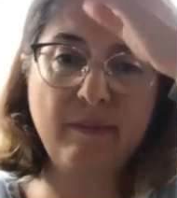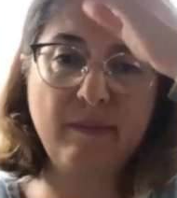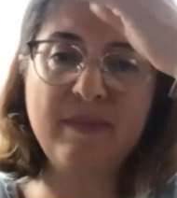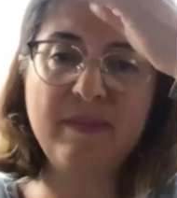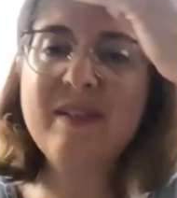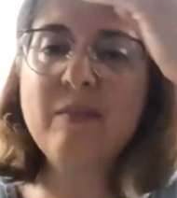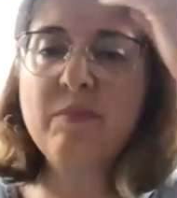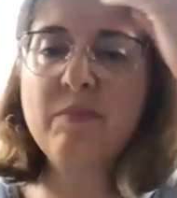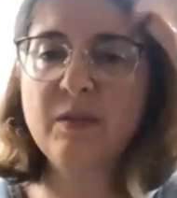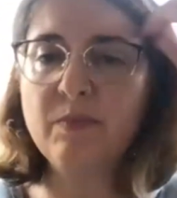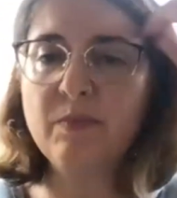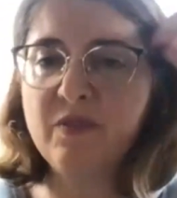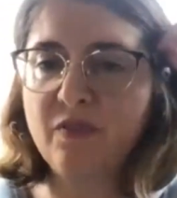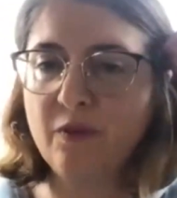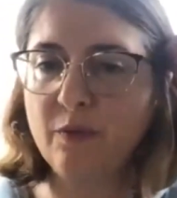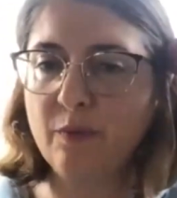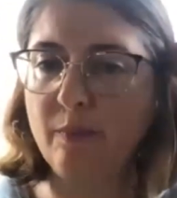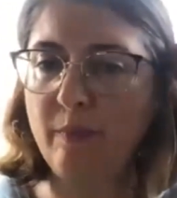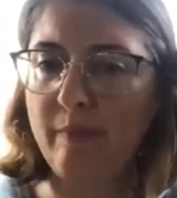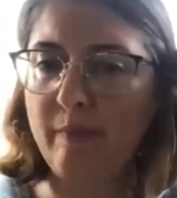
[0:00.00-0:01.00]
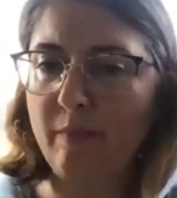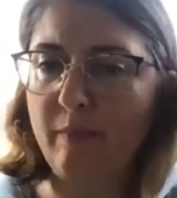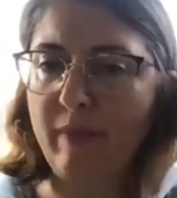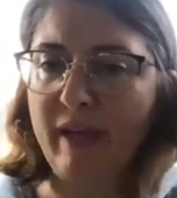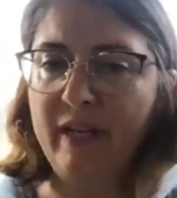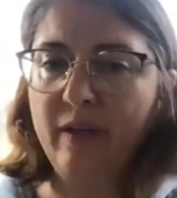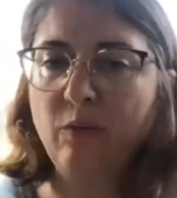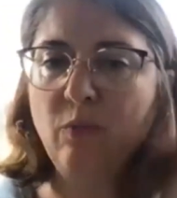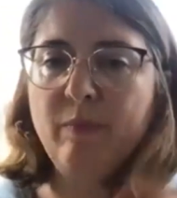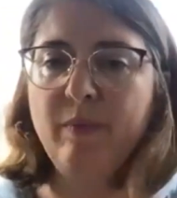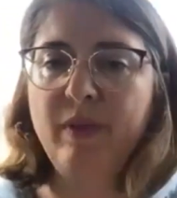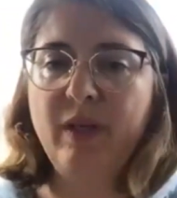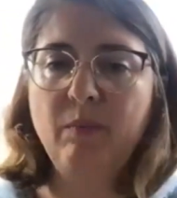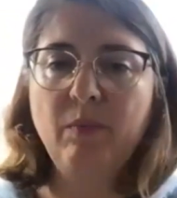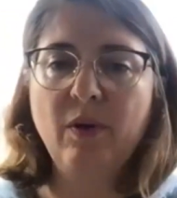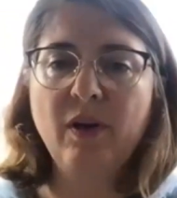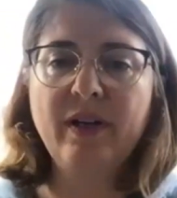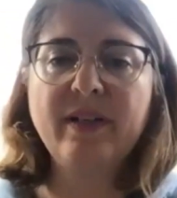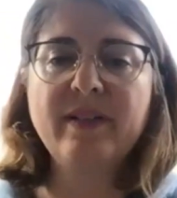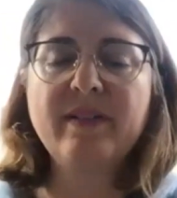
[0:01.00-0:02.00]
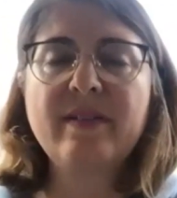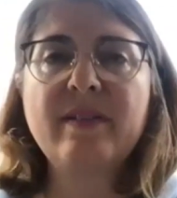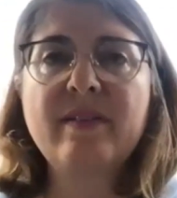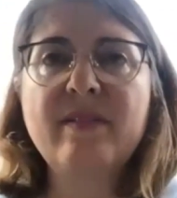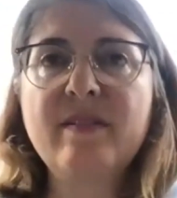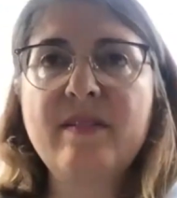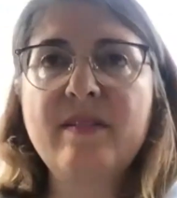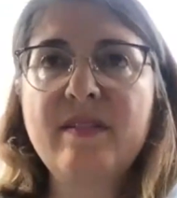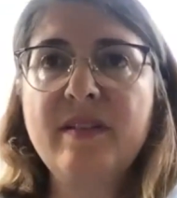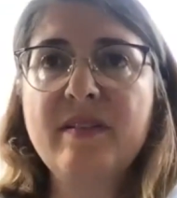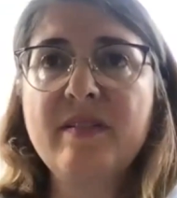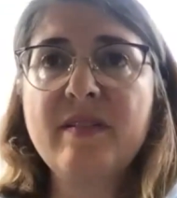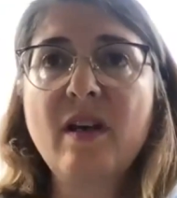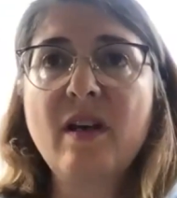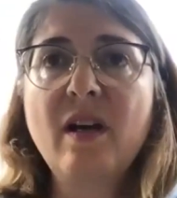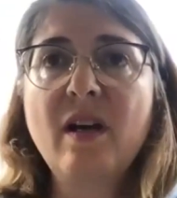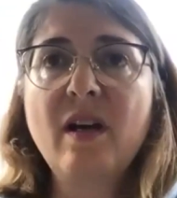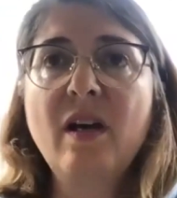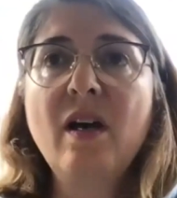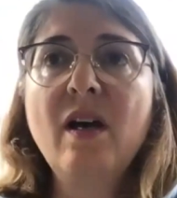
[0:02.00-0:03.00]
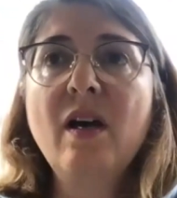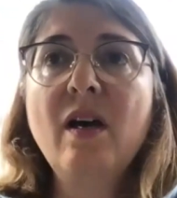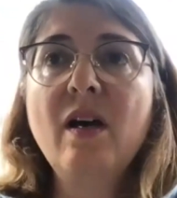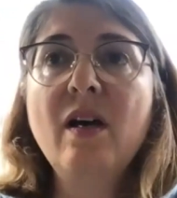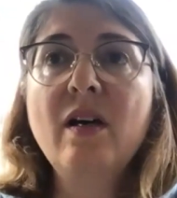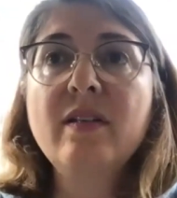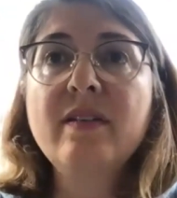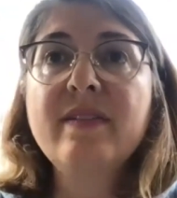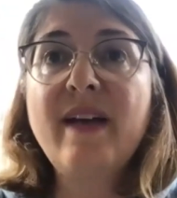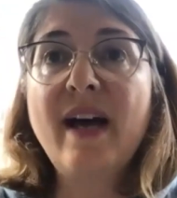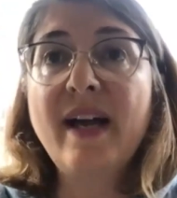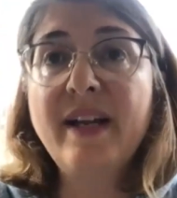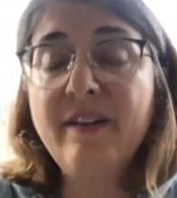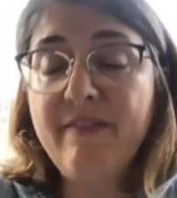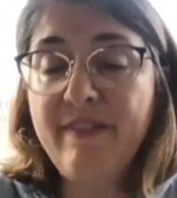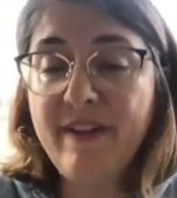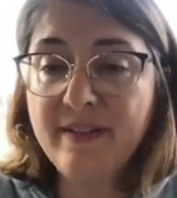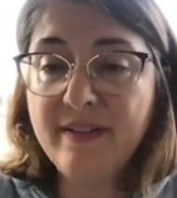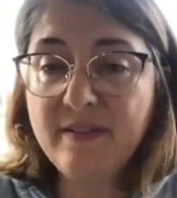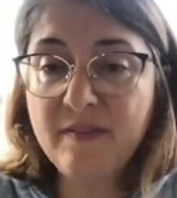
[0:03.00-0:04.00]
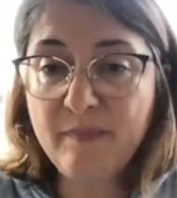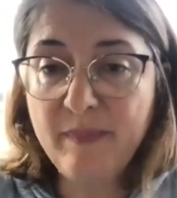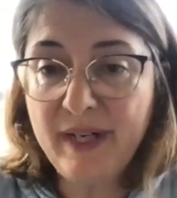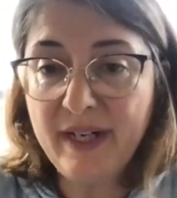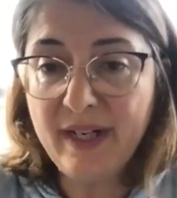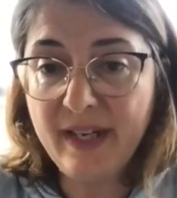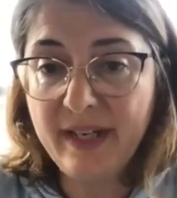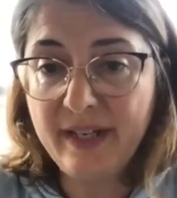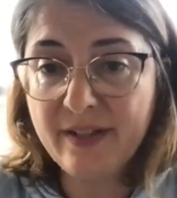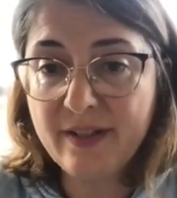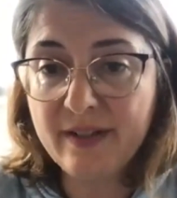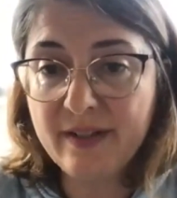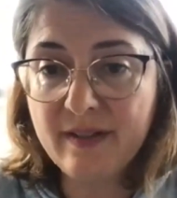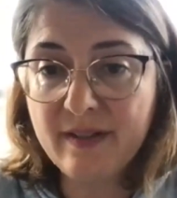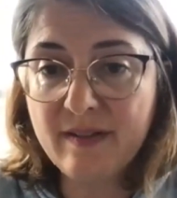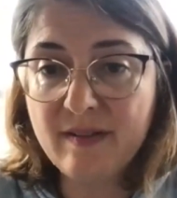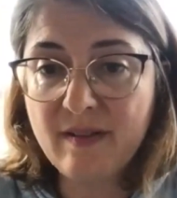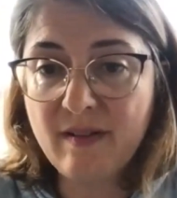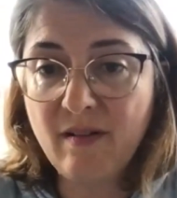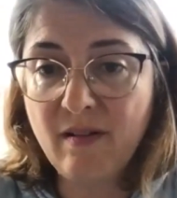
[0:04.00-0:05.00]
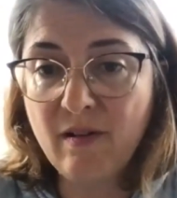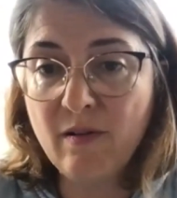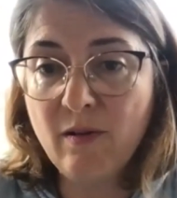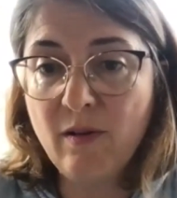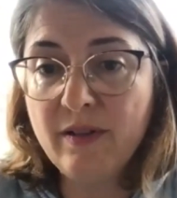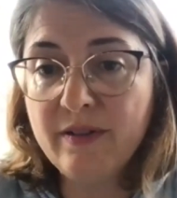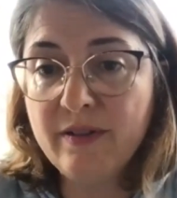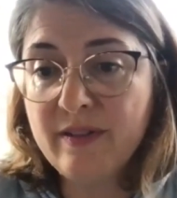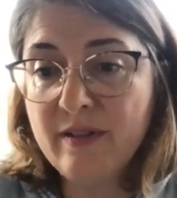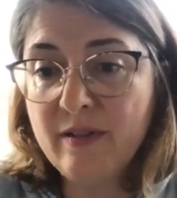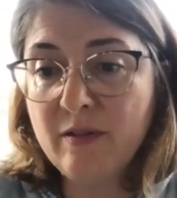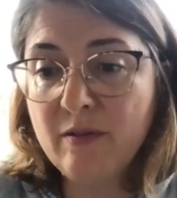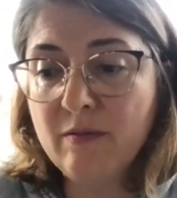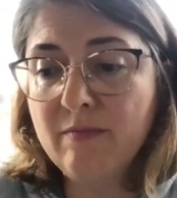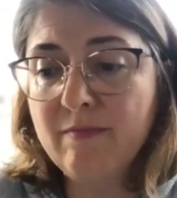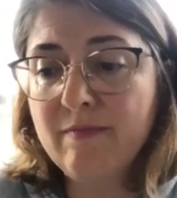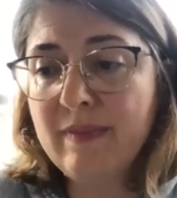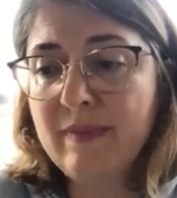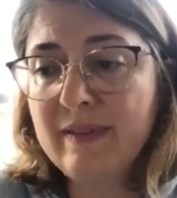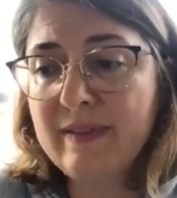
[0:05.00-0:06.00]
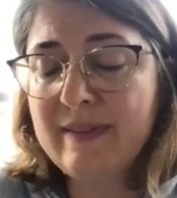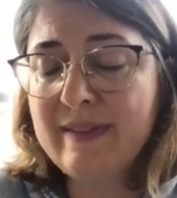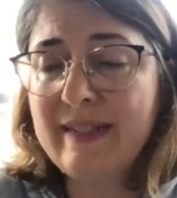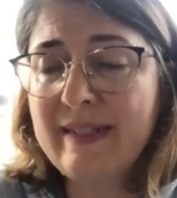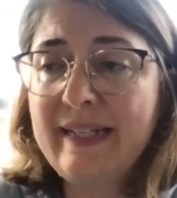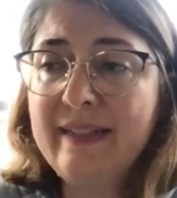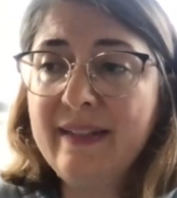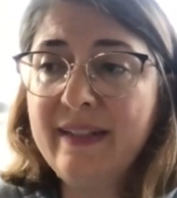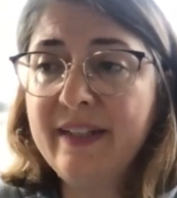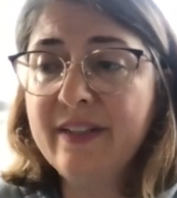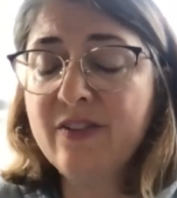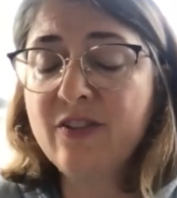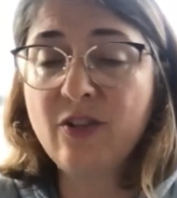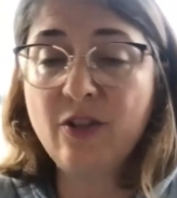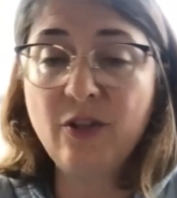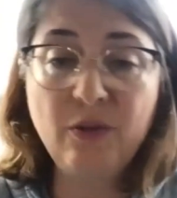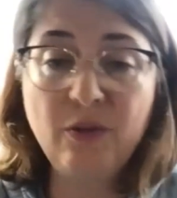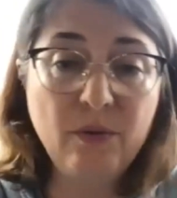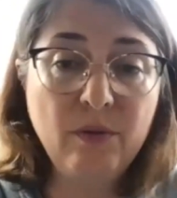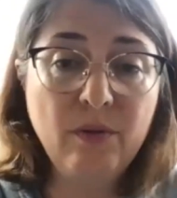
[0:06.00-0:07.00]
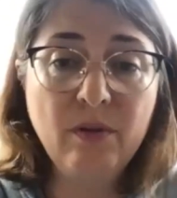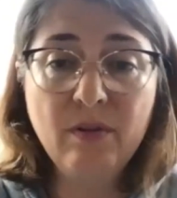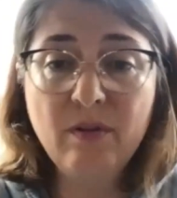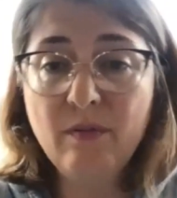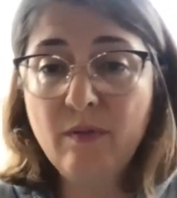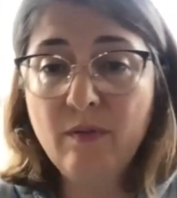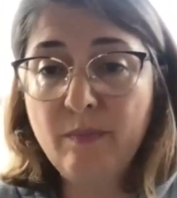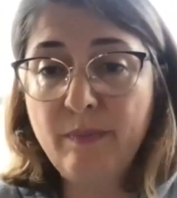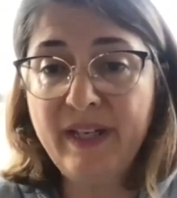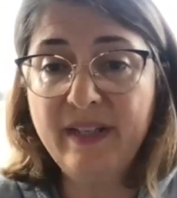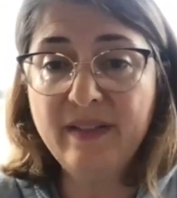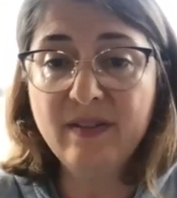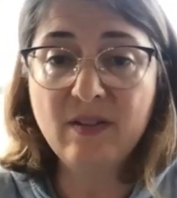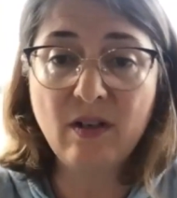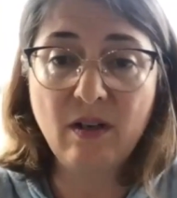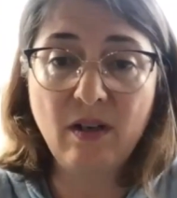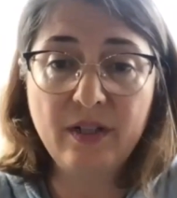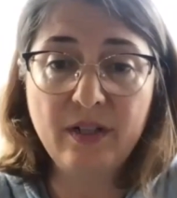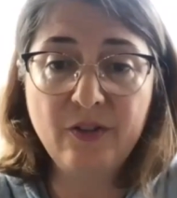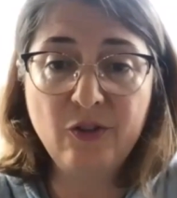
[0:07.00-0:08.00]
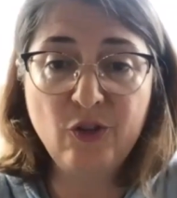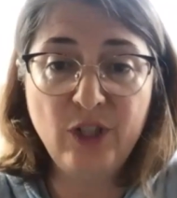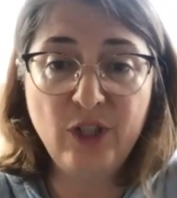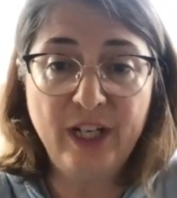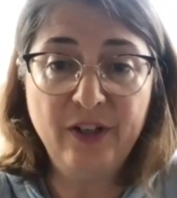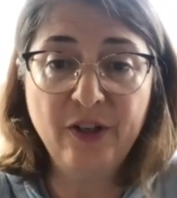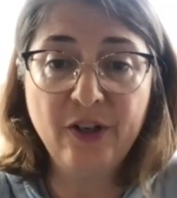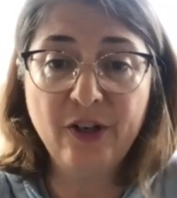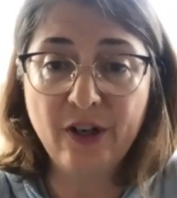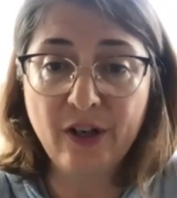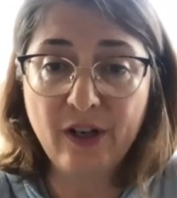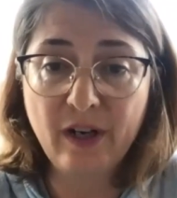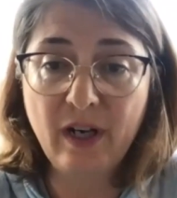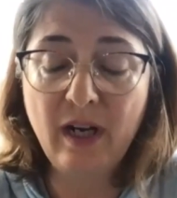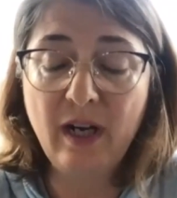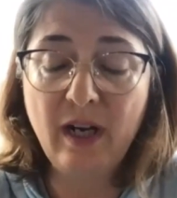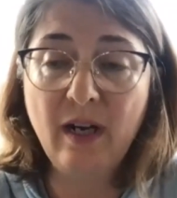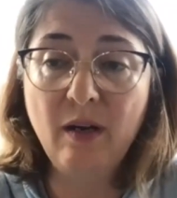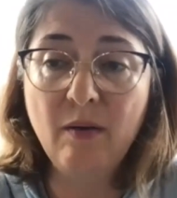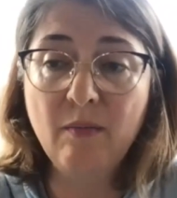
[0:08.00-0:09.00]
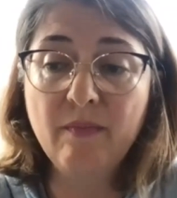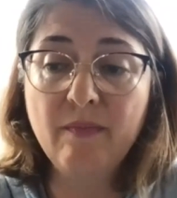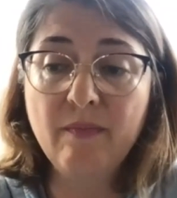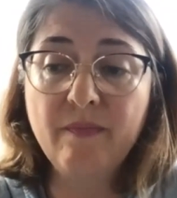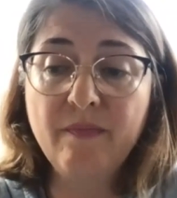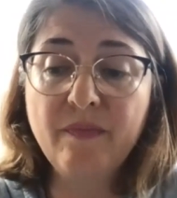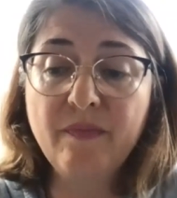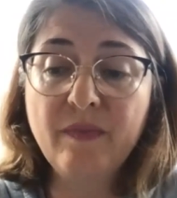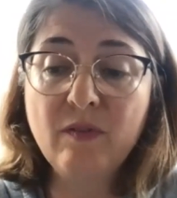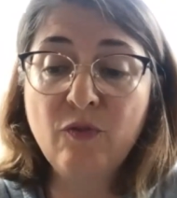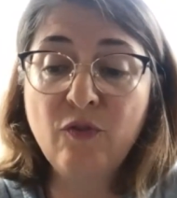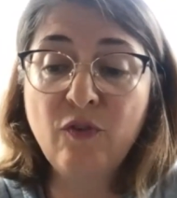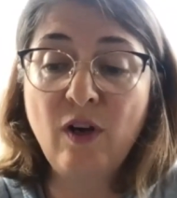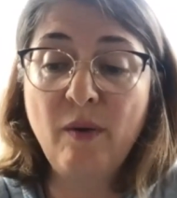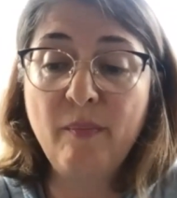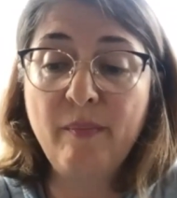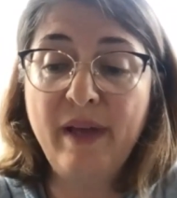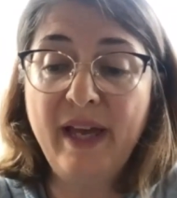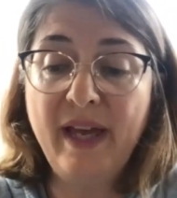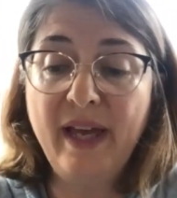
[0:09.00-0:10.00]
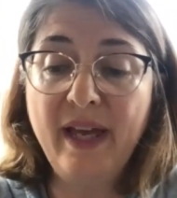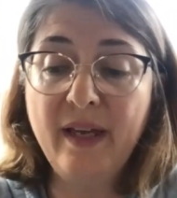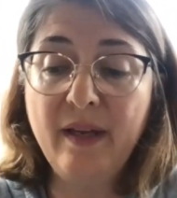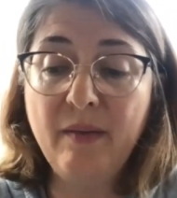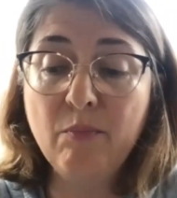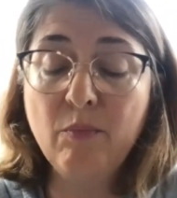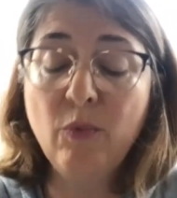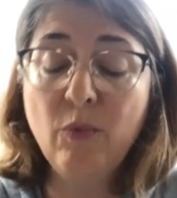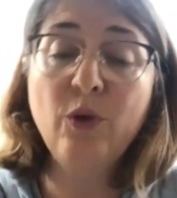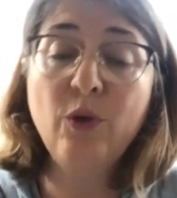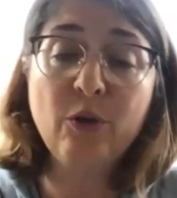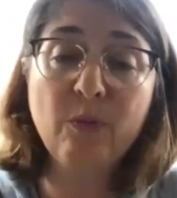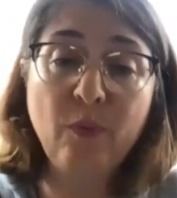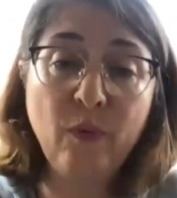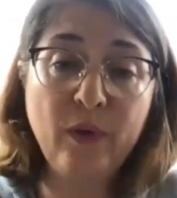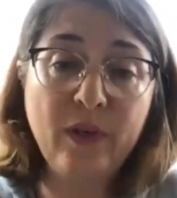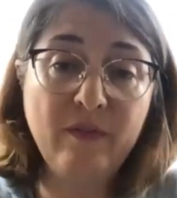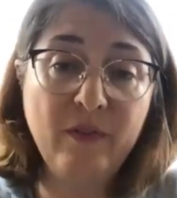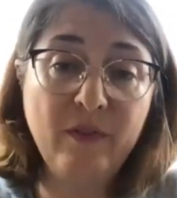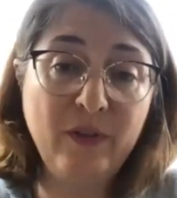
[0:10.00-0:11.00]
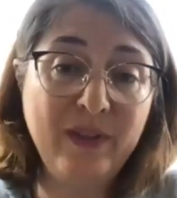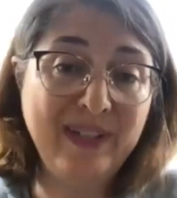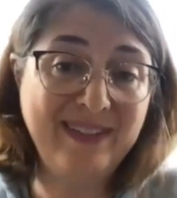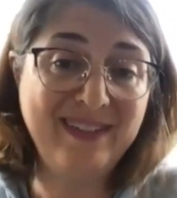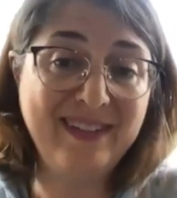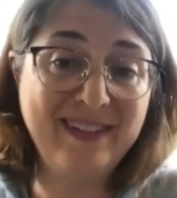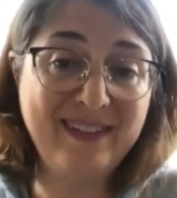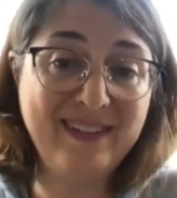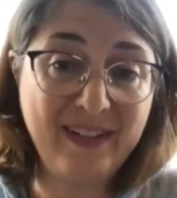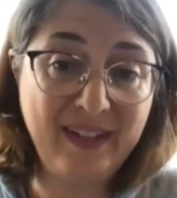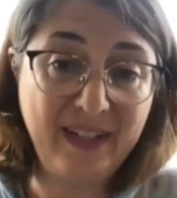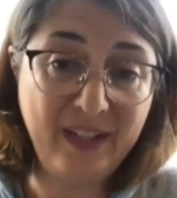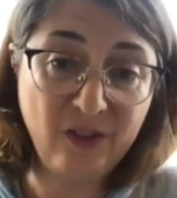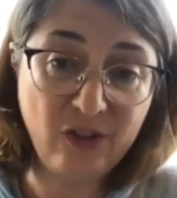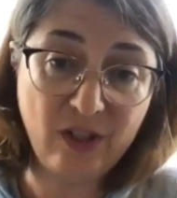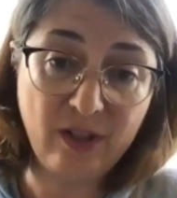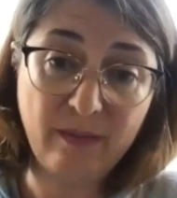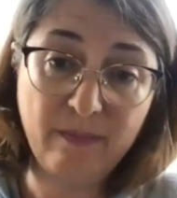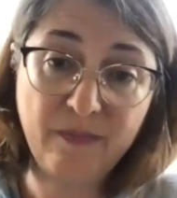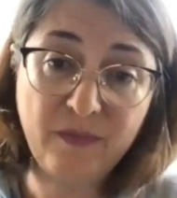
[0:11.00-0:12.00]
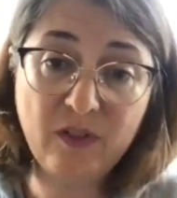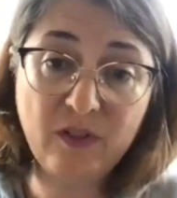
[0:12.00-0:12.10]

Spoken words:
symptoms for men and women in Parkinson's disease. Side effects of medications are also slightly skewed based on gender. From a motor point of view, that's dyskinesia.